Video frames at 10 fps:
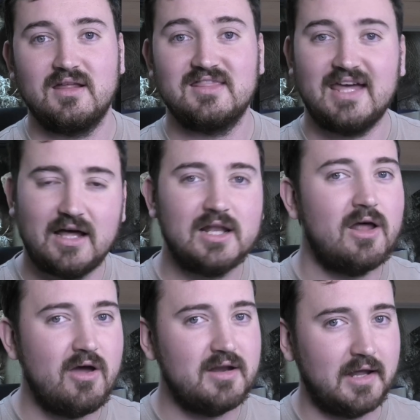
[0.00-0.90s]
They are
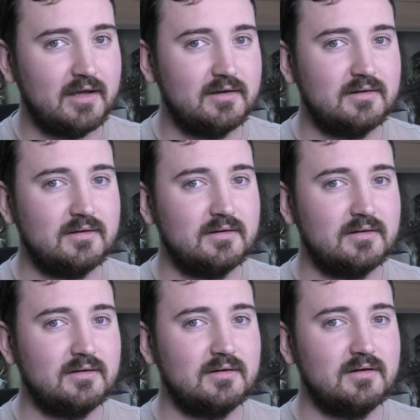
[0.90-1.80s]
learning
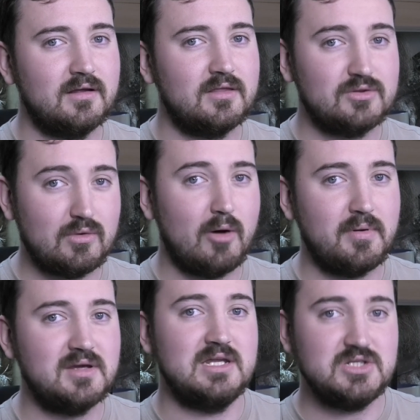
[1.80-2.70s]
through
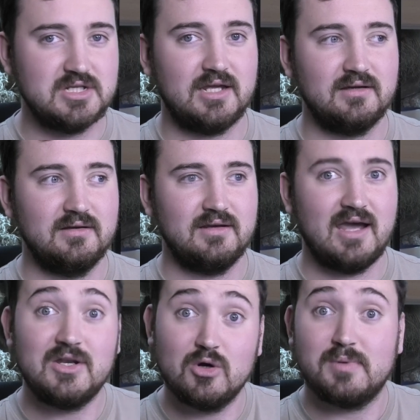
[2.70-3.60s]
operant conditioning
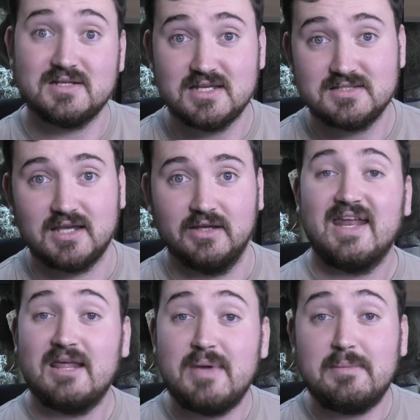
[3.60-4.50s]
and neuroplasticity.
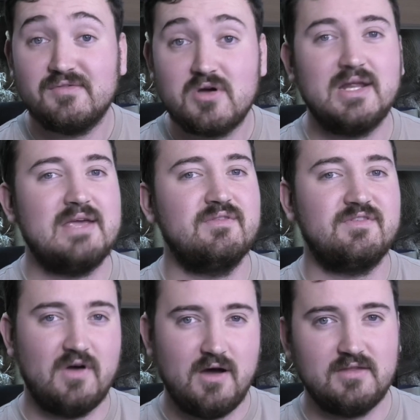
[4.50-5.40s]
And then people have gone even
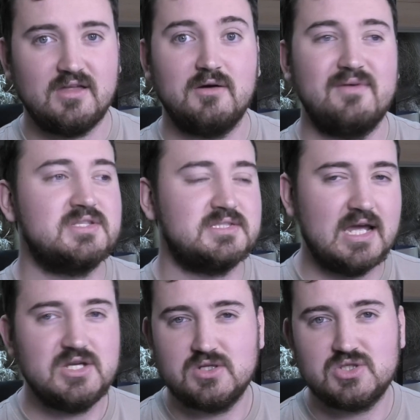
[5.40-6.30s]
further with
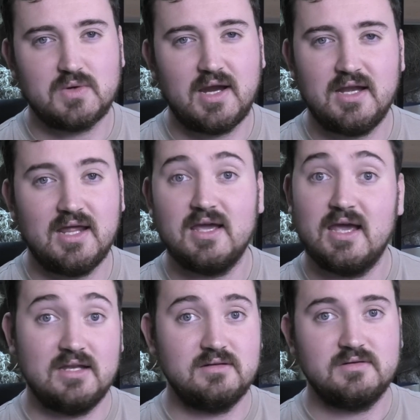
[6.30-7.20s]
station training
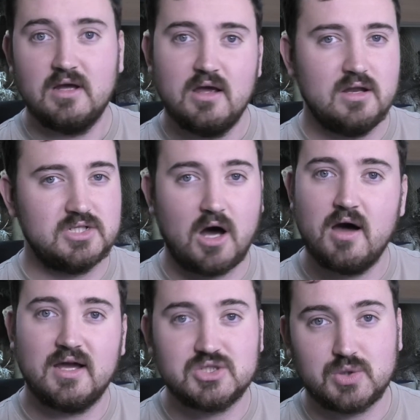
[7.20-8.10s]
and
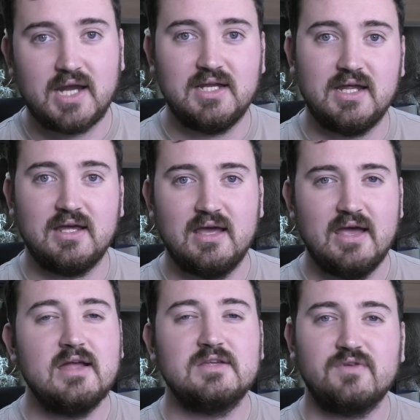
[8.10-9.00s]
target training.
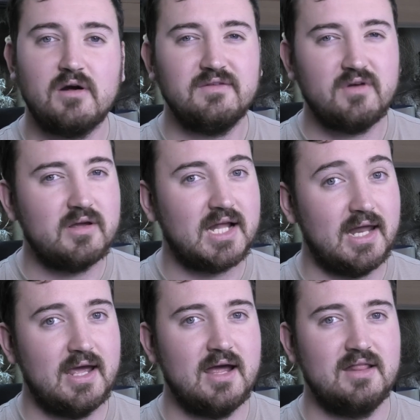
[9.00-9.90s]
It's very, very
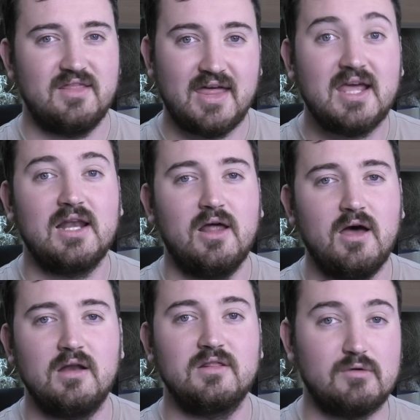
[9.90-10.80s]
clear that they can
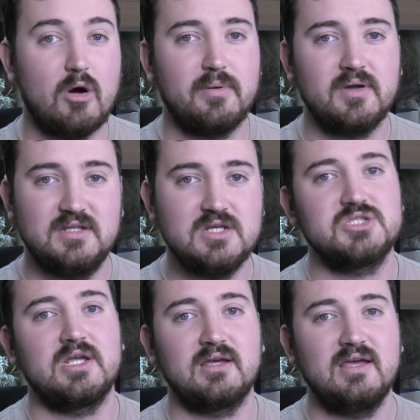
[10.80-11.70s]
learn through operant
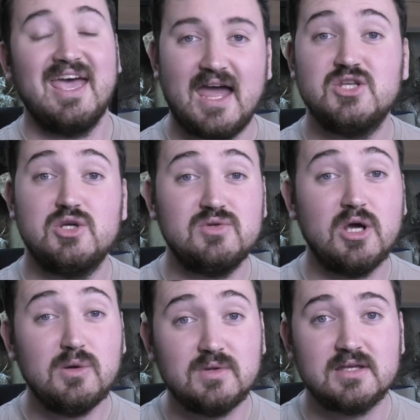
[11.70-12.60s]
conditioning. And you
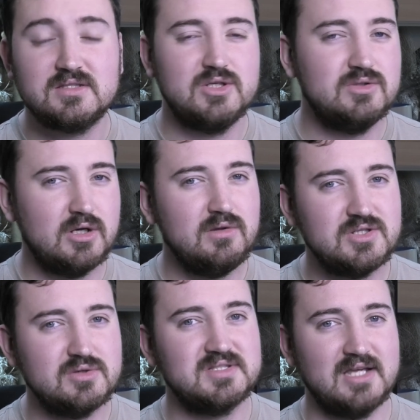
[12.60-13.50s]
know this. You know
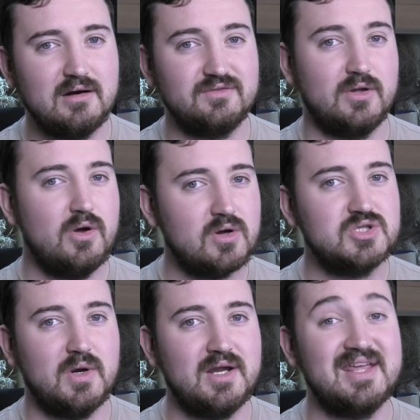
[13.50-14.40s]
this yourself, that hook
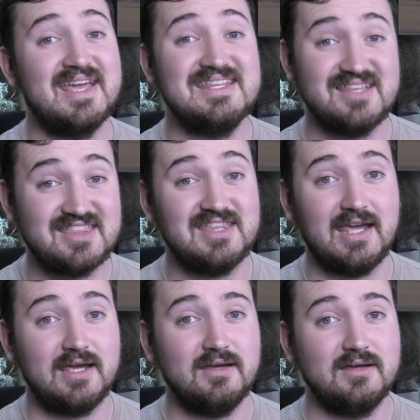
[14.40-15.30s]
training is a
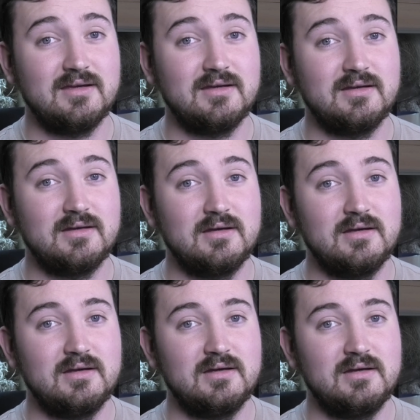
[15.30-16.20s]
thing.
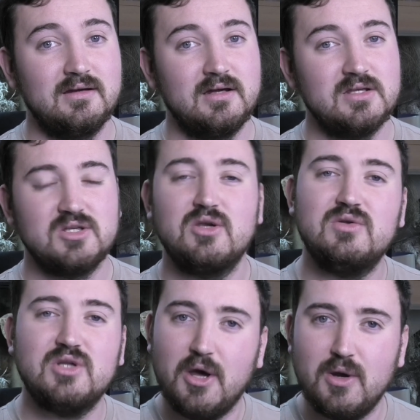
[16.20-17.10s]
So
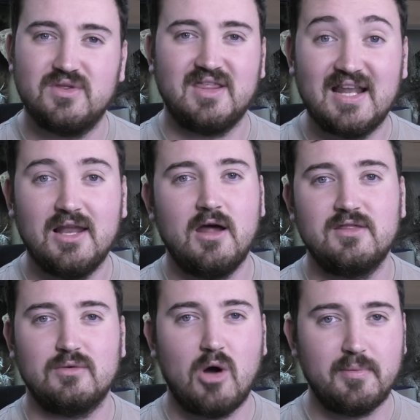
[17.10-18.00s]
you know that they
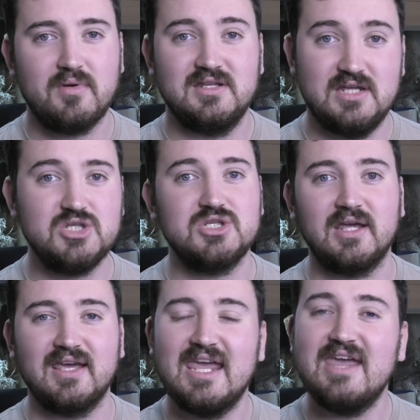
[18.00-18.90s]
learn through operant
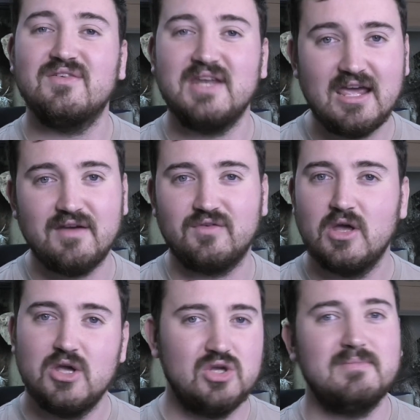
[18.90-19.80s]
conditioning, even if
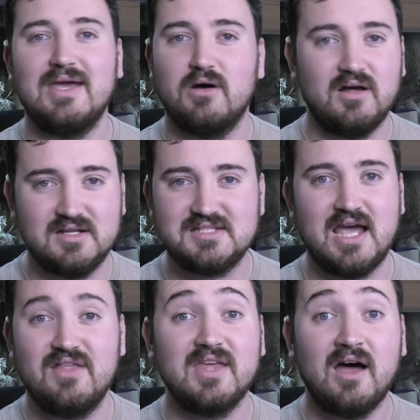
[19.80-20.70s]
you may not
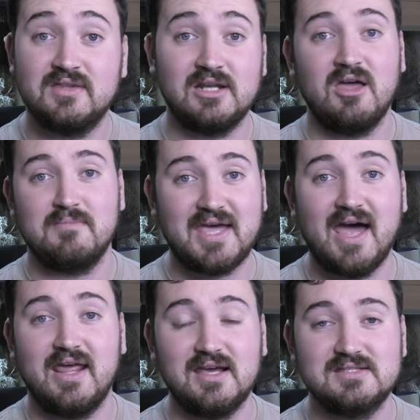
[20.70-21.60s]
understand the underlying
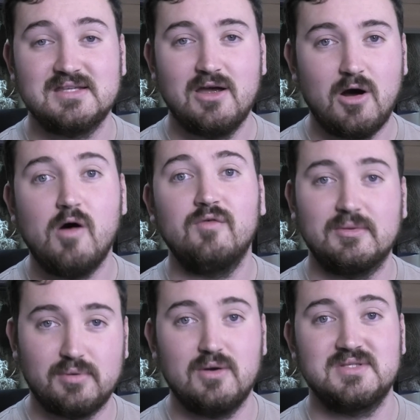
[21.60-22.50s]
mechanics of
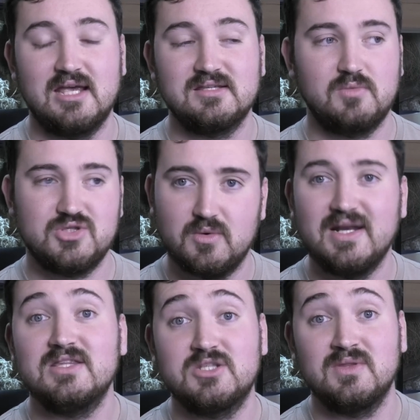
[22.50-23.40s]
the process, which I
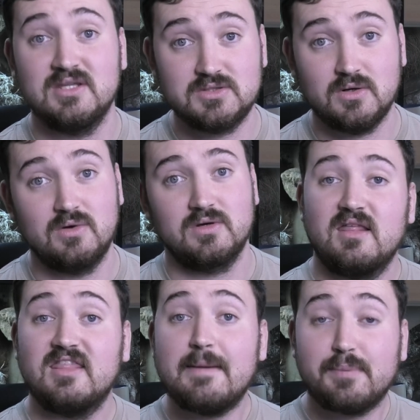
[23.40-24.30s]
went into in this talk.
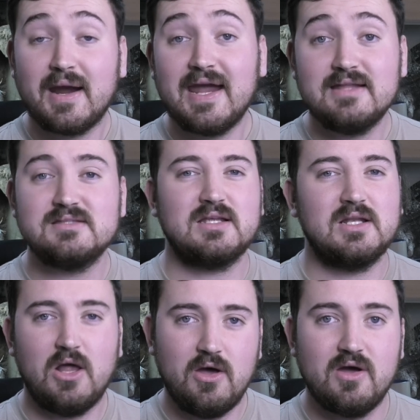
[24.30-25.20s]
Their brains
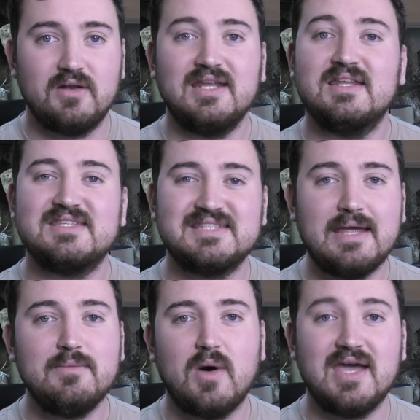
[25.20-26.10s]
learn in the
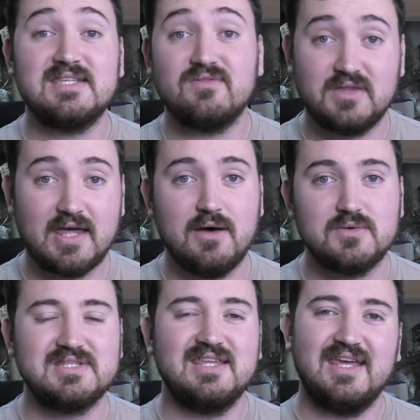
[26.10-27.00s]
same way as everything else.